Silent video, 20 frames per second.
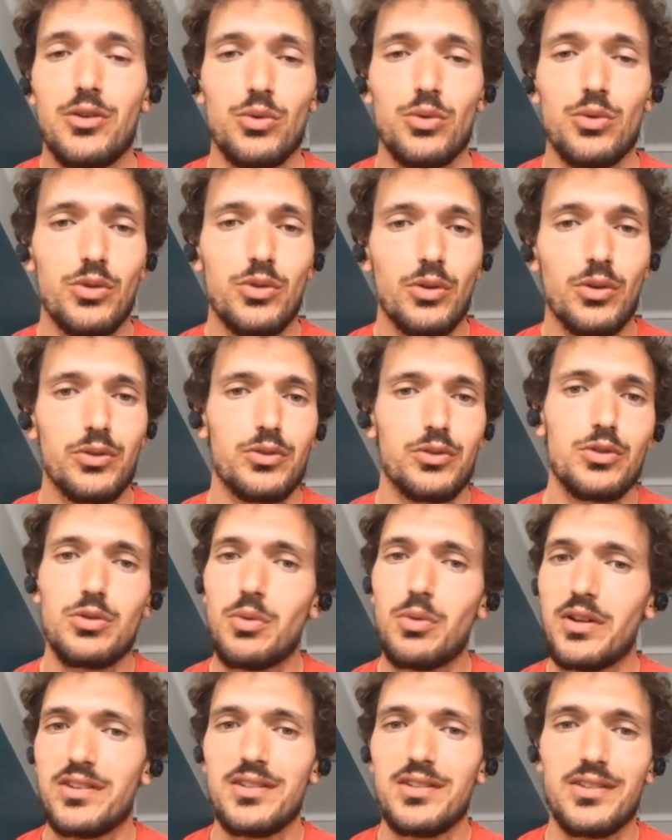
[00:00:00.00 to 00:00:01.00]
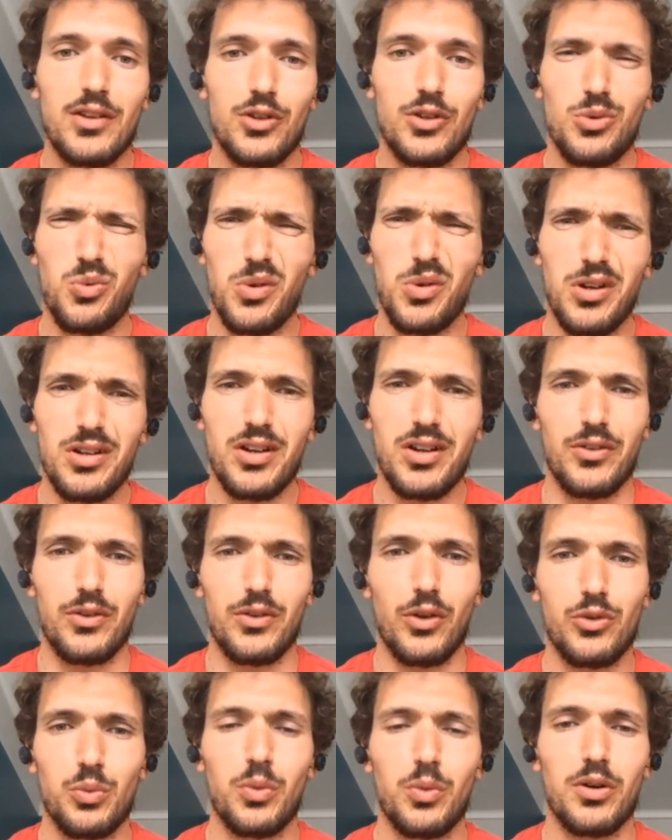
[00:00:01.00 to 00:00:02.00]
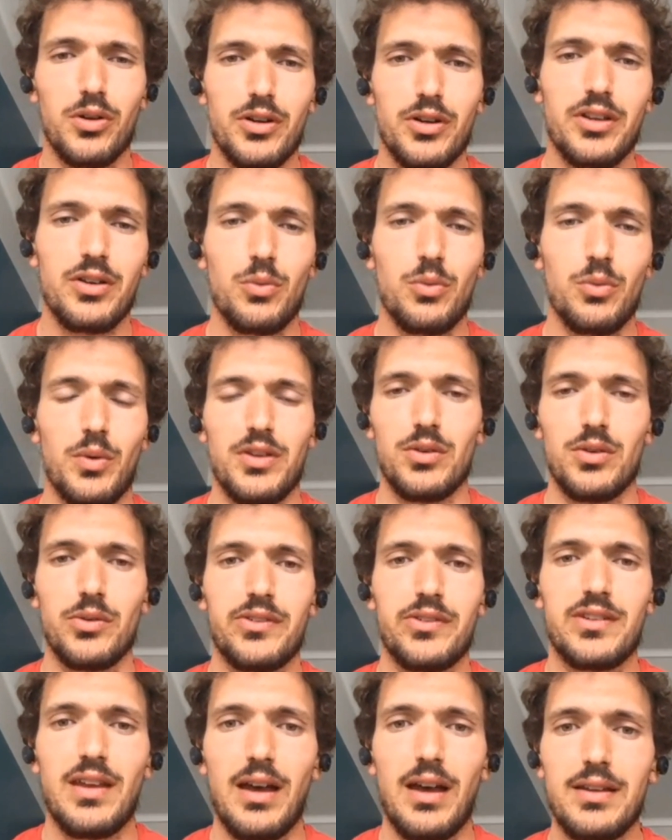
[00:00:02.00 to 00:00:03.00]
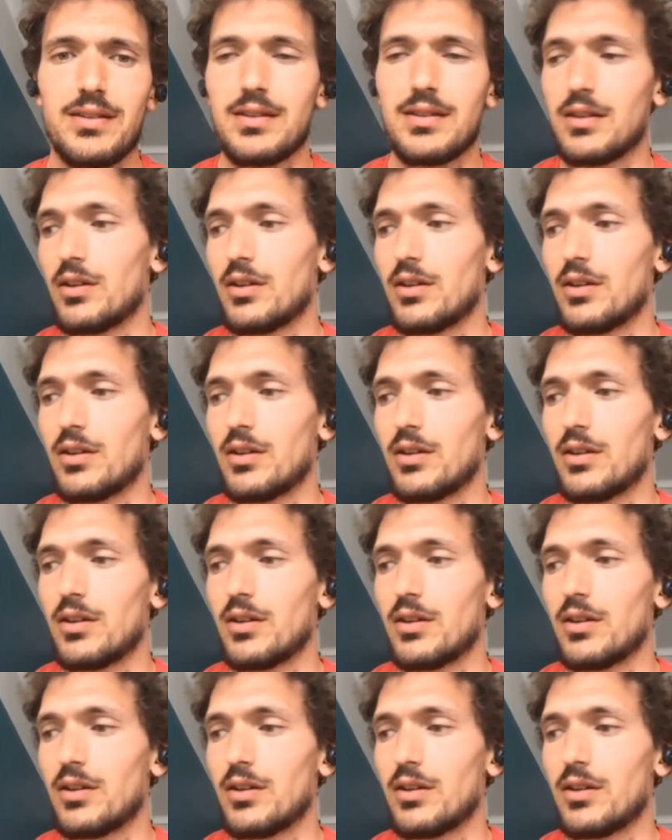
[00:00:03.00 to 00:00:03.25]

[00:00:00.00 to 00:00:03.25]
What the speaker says: You don't know what is going to work or not work when you start